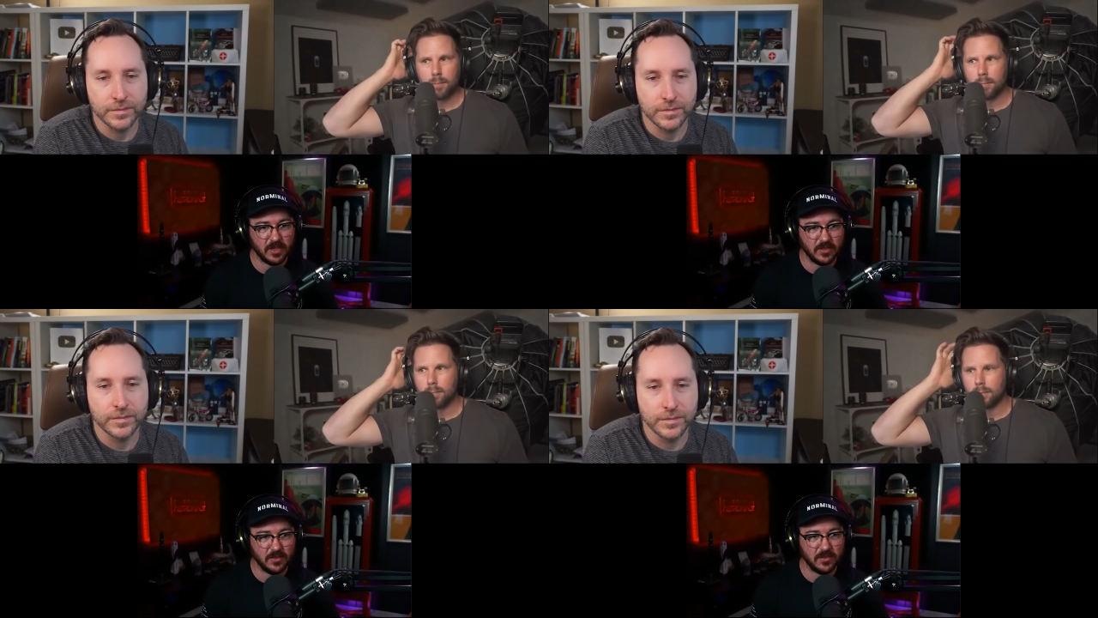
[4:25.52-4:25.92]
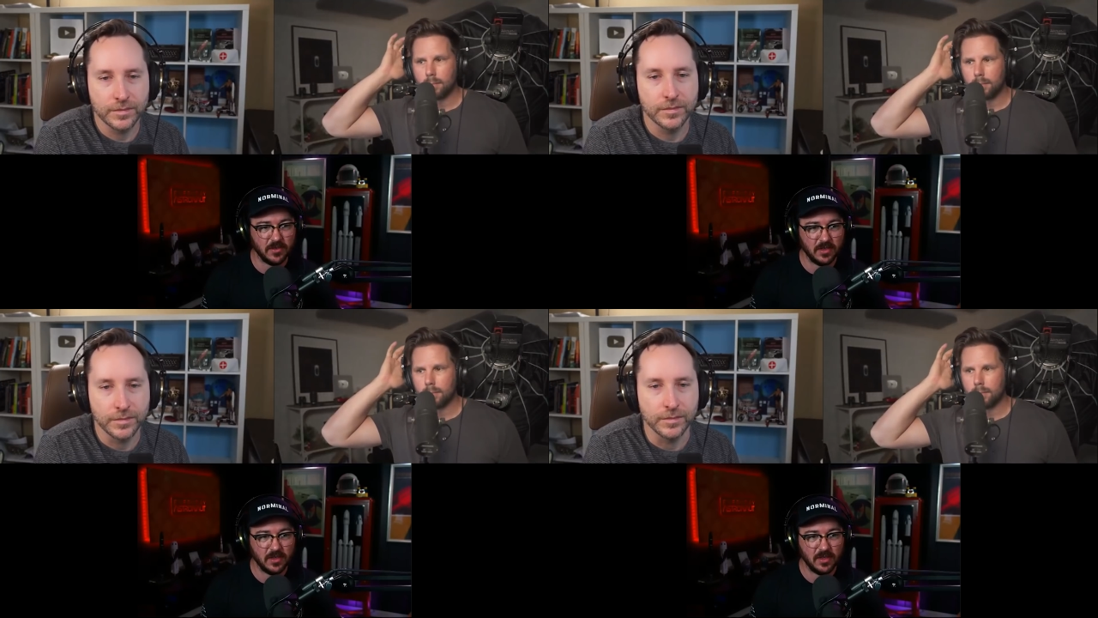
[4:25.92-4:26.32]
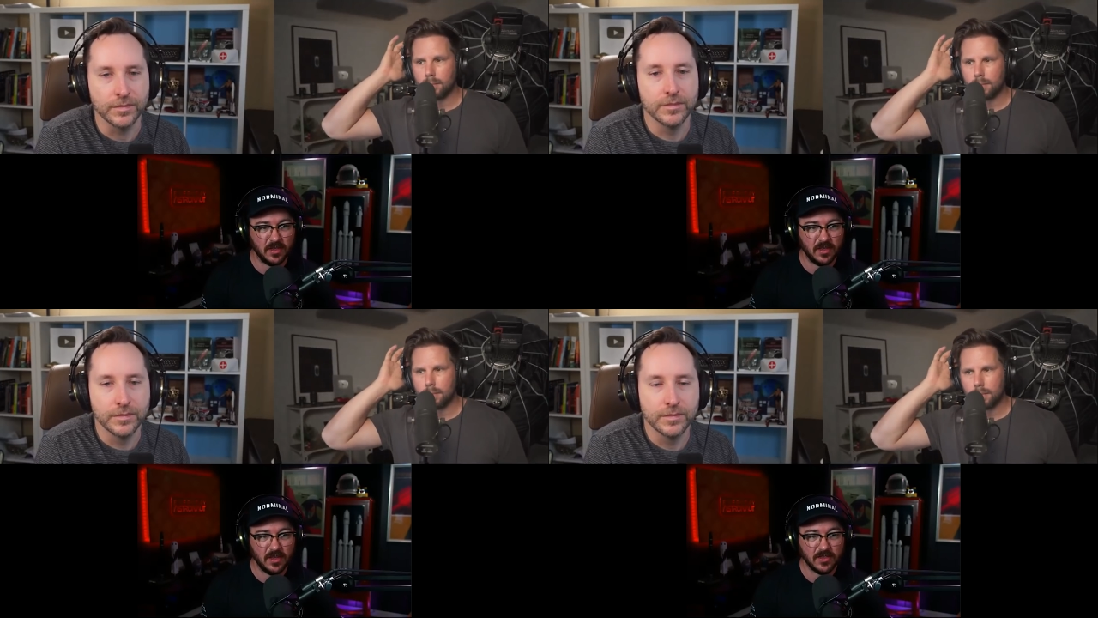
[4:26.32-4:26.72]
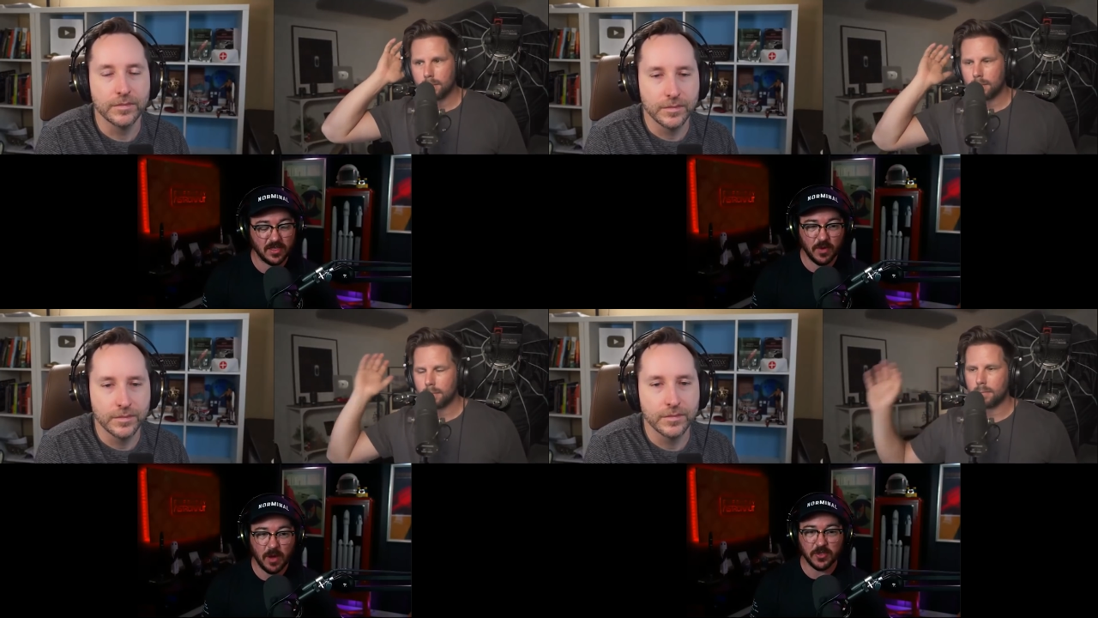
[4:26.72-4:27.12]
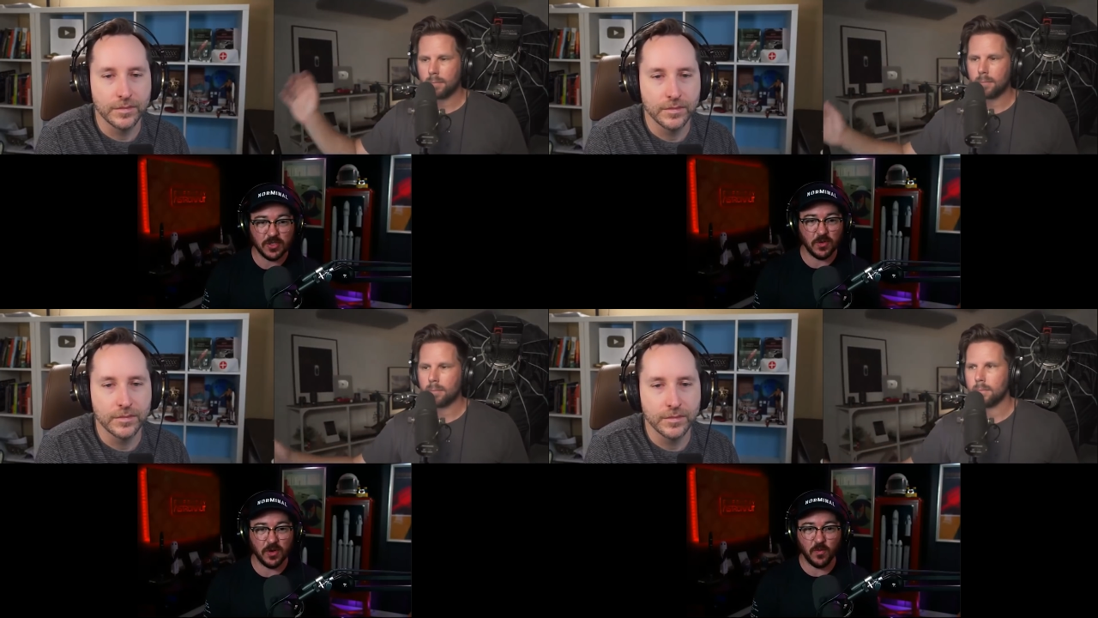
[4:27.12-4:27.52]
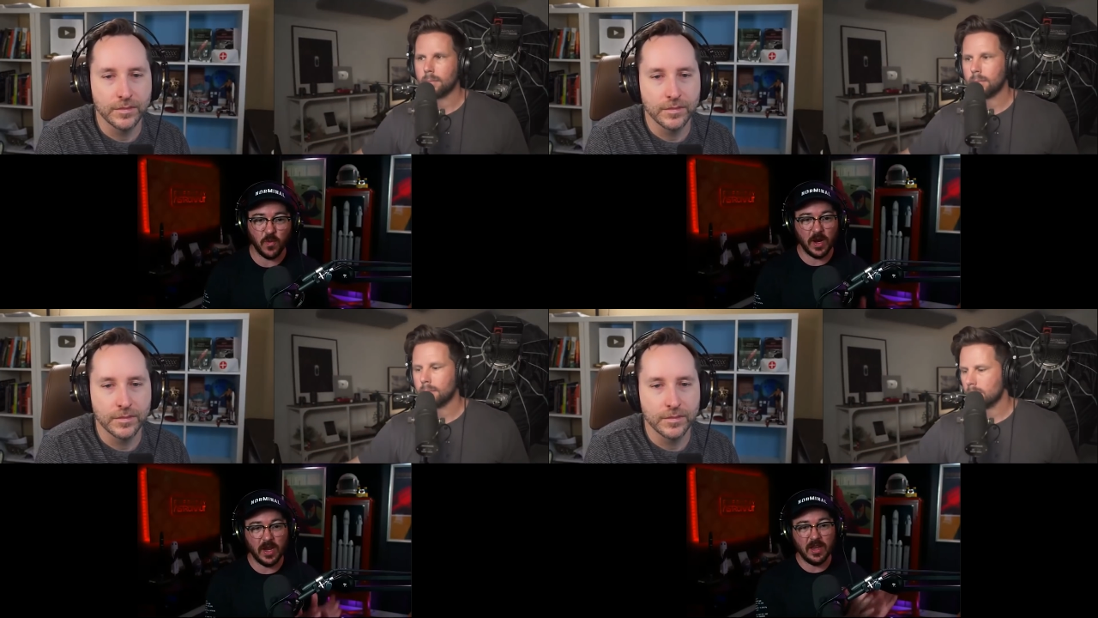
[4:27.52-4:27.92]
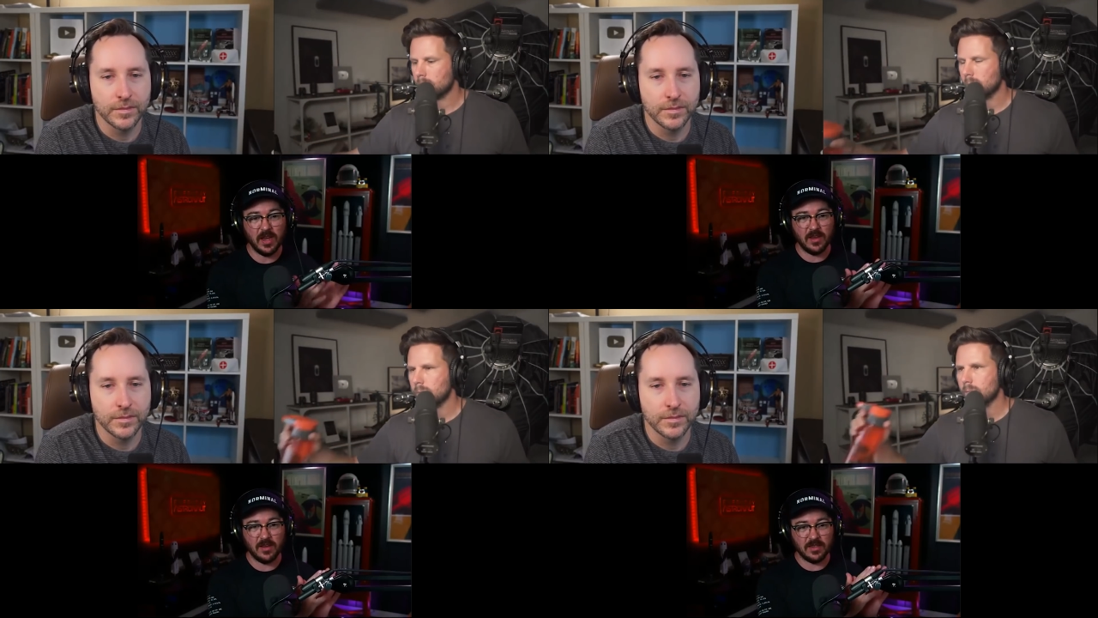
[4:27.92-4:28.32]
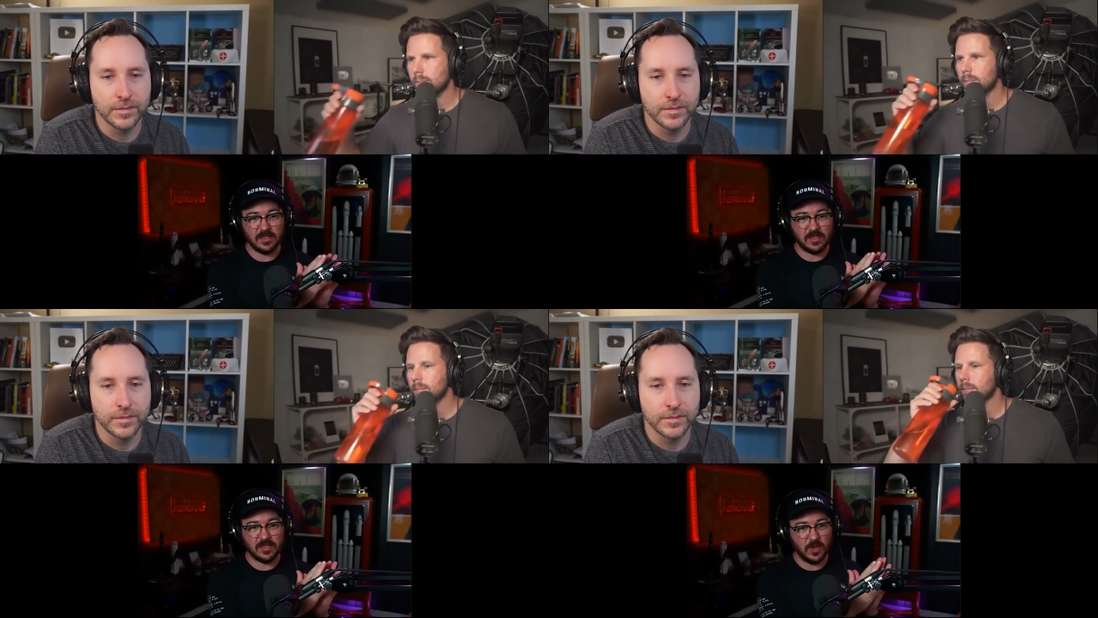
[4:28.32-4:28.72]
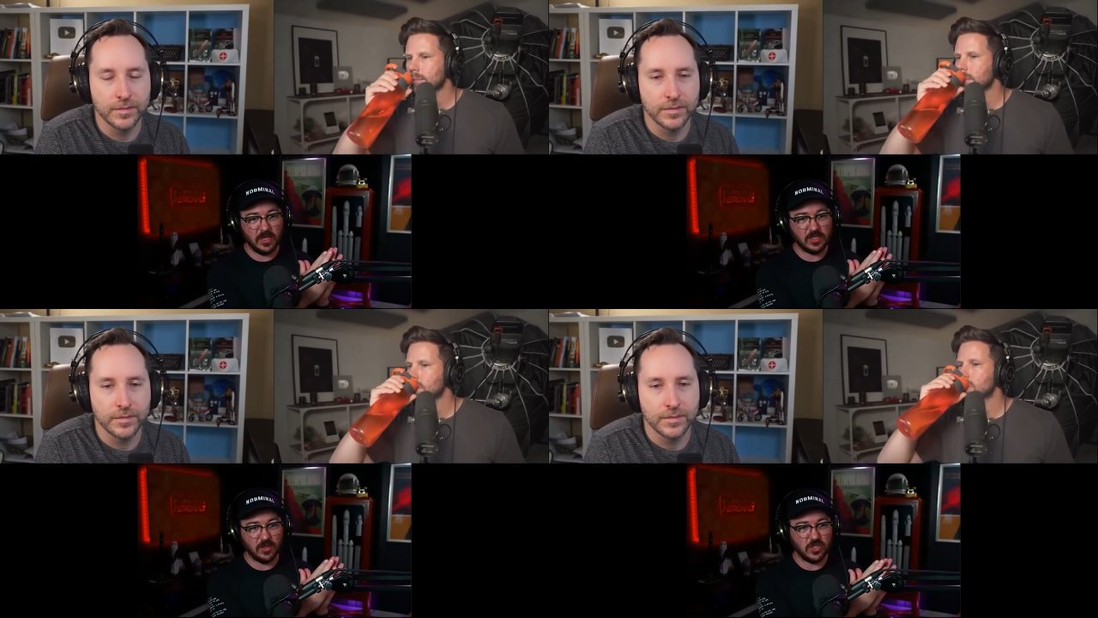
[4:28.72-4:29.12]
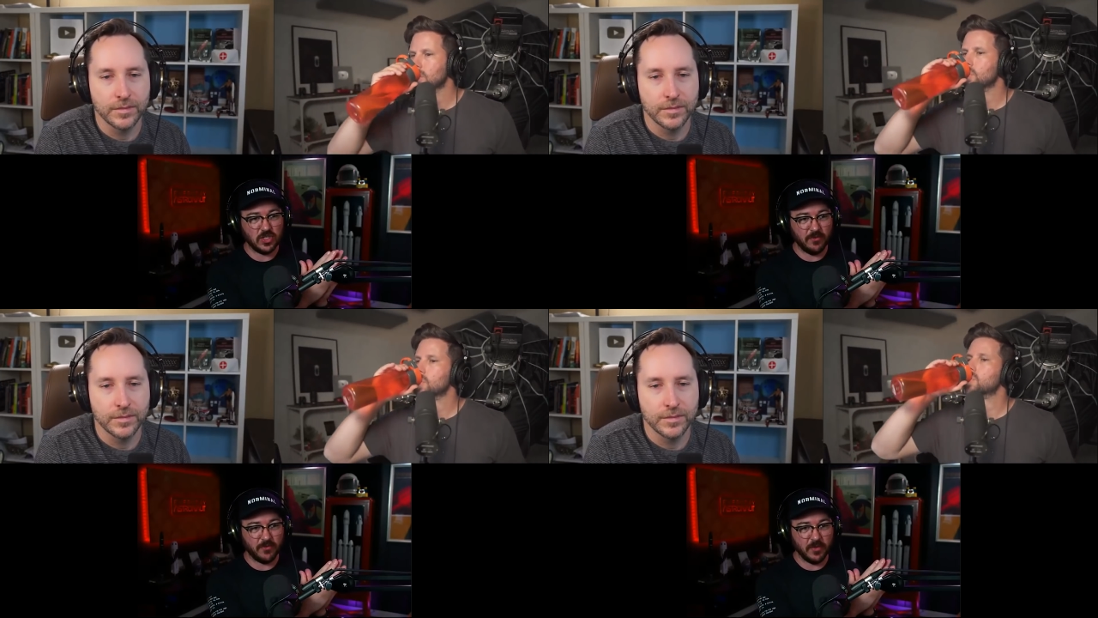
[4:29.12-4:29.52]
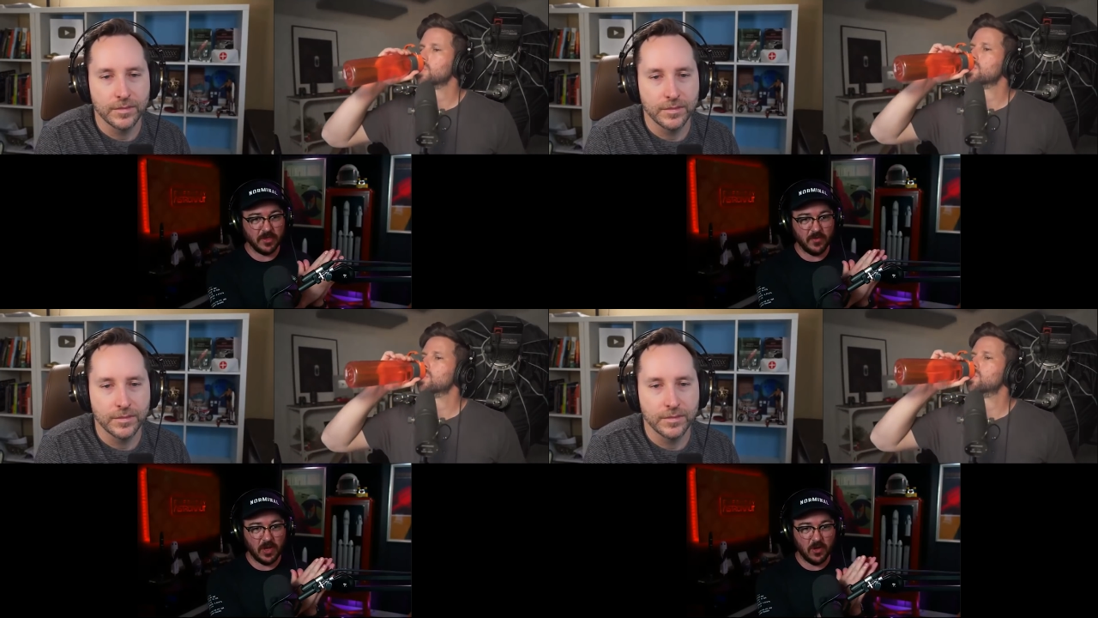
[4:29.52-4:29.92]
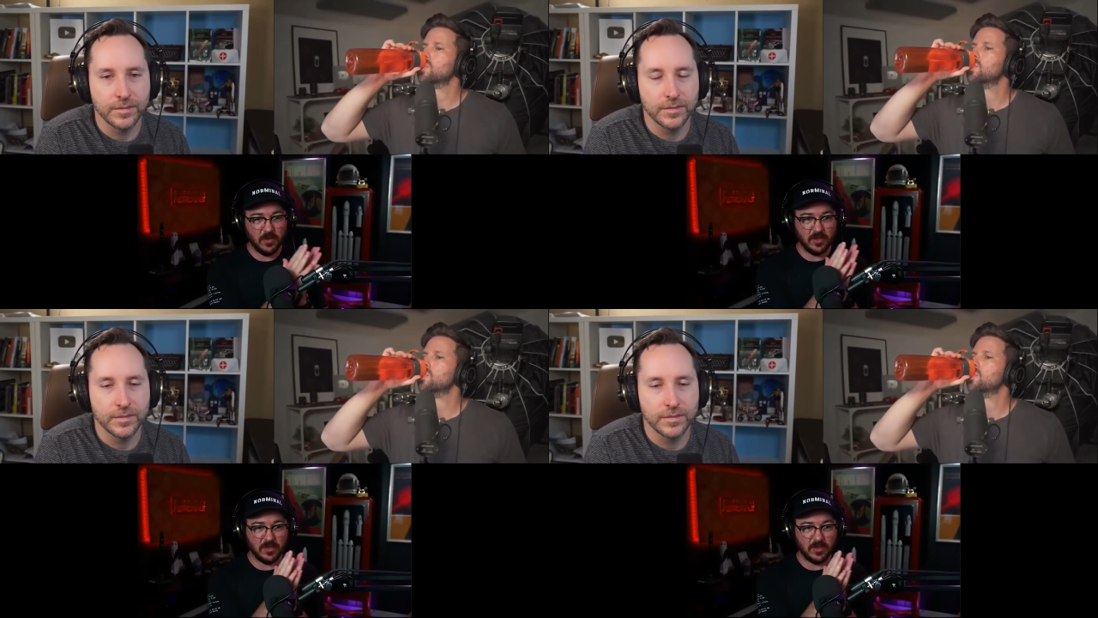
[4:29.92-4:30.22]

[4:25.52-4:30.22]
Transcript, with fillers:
Speaker 1: too. Hmm. So the Raptor's going way. It's really starting to shift from the development,